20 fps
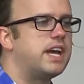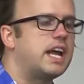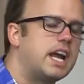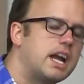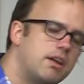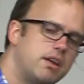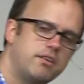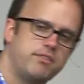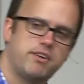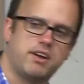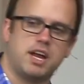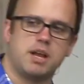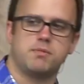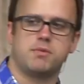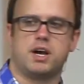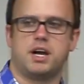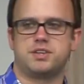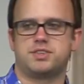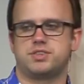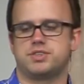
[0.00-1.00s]
very,
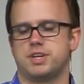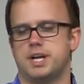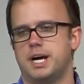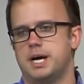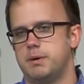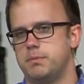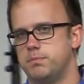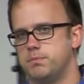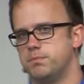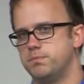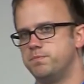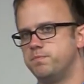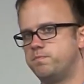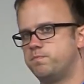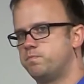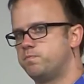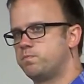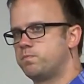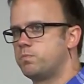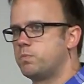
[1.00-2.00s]
very much
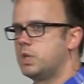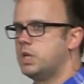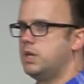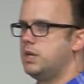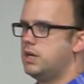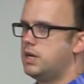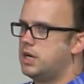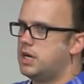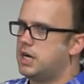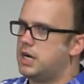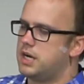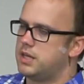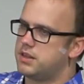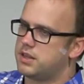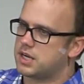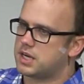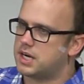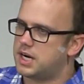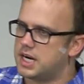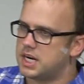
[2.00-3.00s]
the
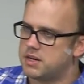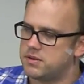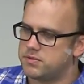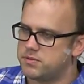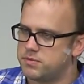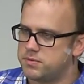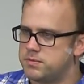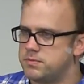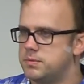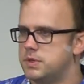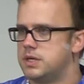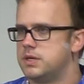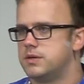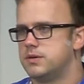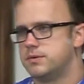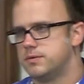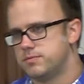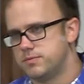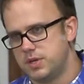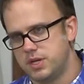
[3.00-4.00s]
kind of,
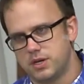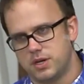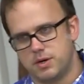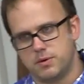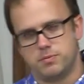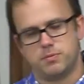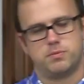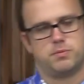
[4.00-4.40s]
you